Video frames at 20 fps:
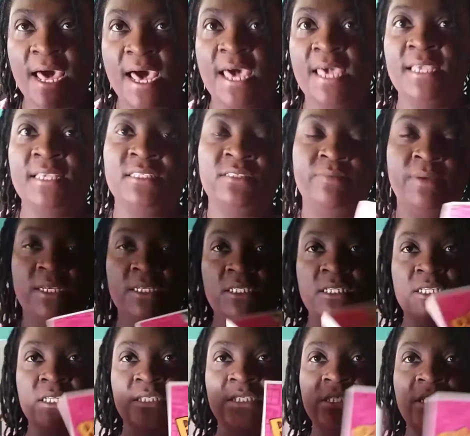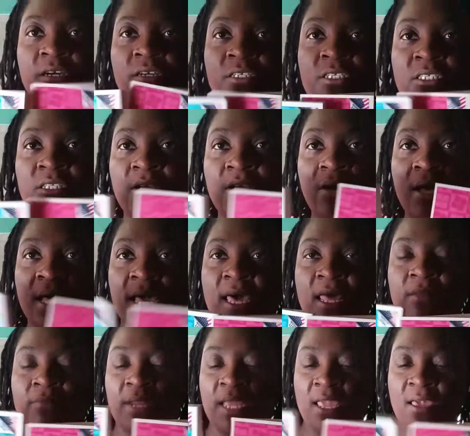lot, especially in church, so I
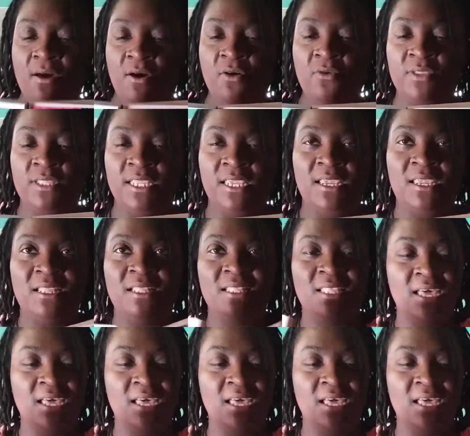got them their own thing.